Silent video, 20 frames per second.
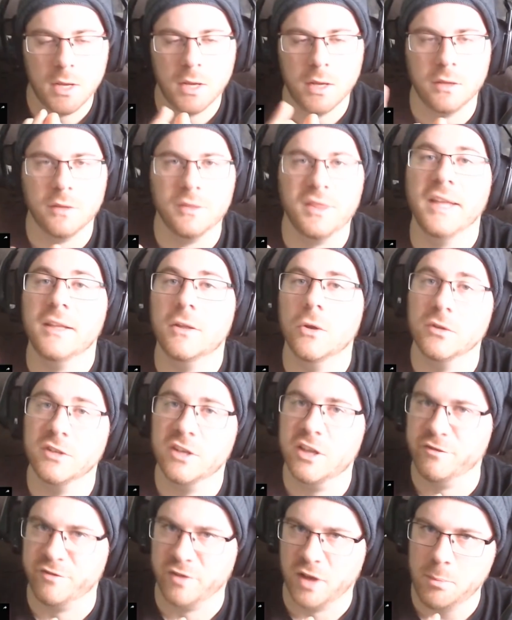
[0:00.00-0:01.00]
they don't
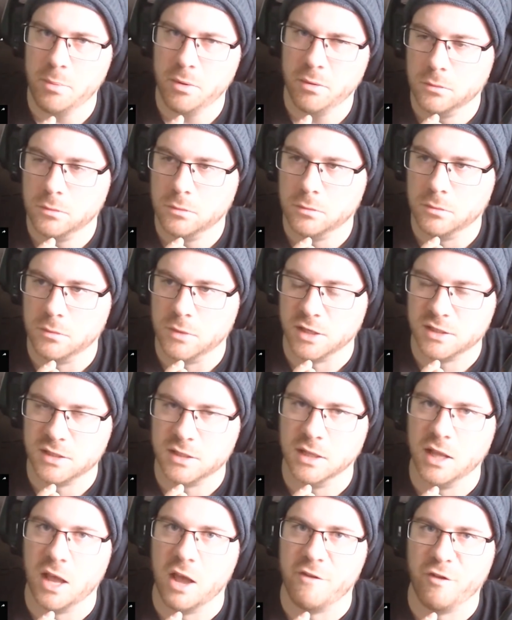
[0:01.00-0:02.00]
give up, they
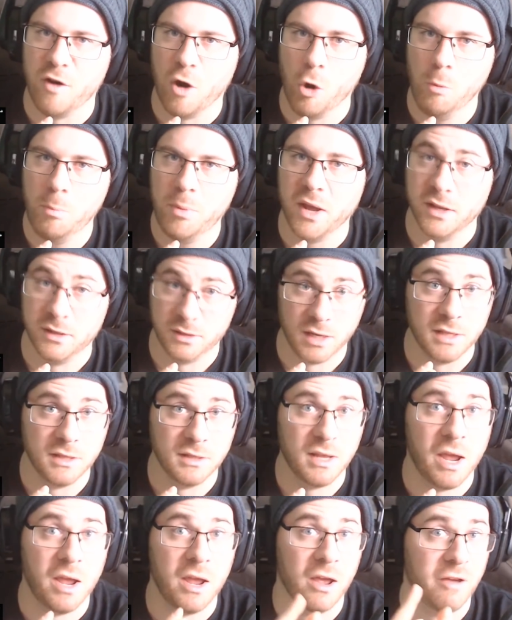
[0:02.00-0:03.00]
still have hope and
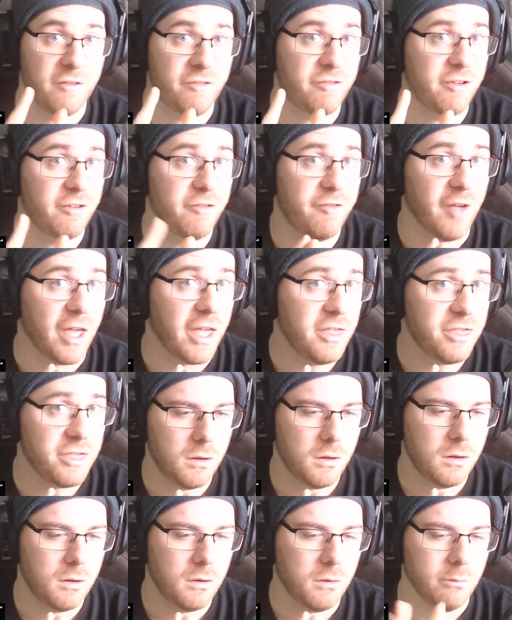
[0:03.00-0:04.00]
they have faith.
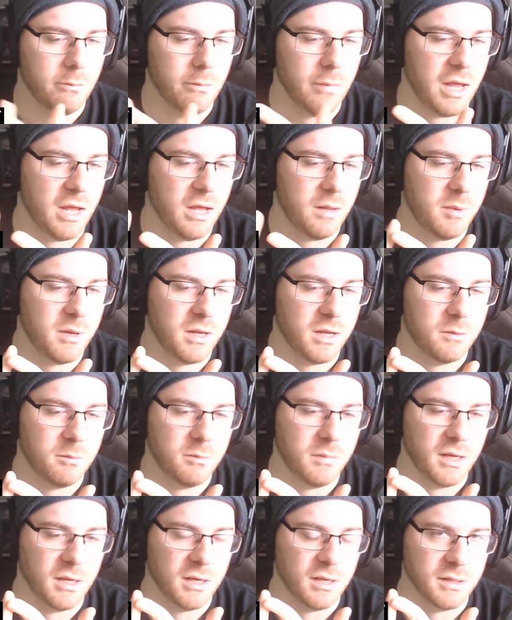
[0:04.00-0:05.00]
Maybe it
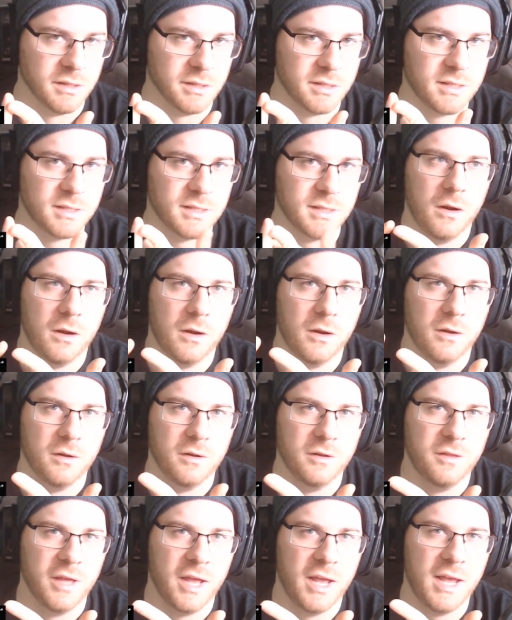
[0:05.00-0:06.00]
means
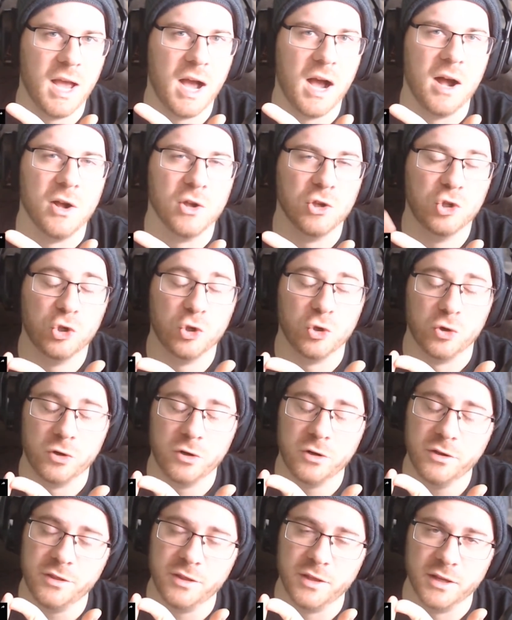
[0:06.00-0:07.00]
they are
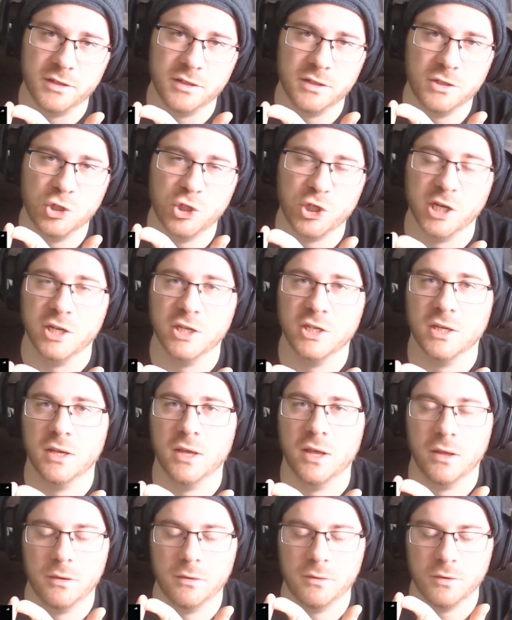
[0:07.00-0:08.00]
sure that
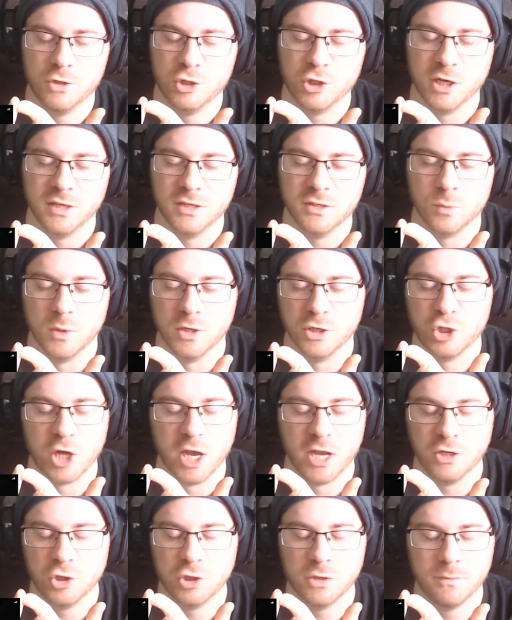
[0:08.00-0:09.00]
things will
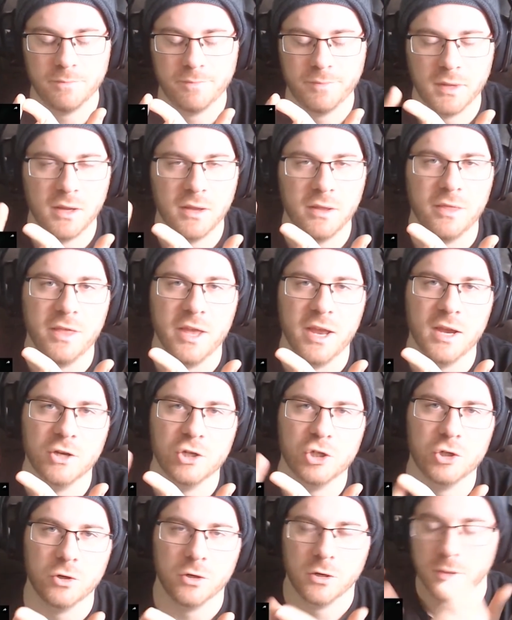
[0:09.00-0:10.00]
change. They are
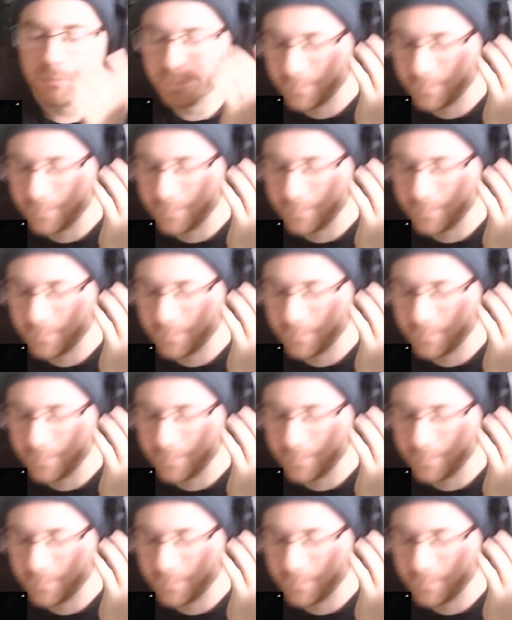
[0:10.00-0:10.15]
sure,